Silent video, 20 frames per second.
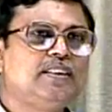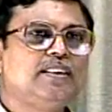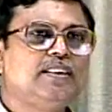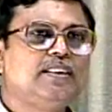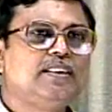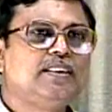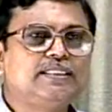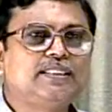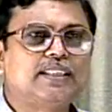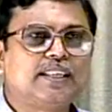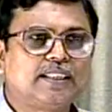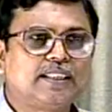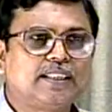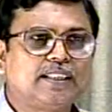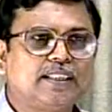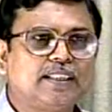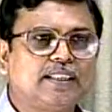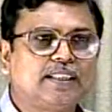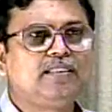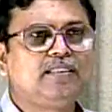is
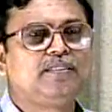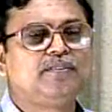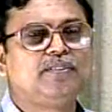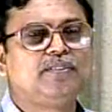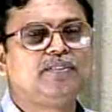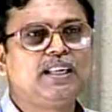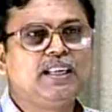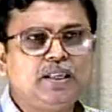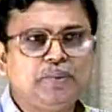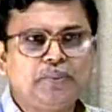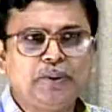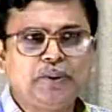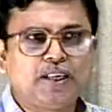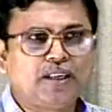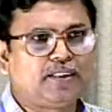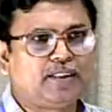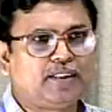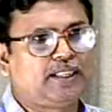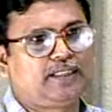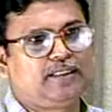rather very
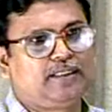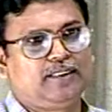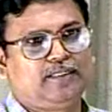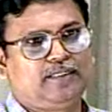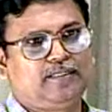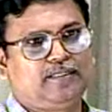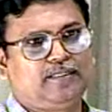difficult technique.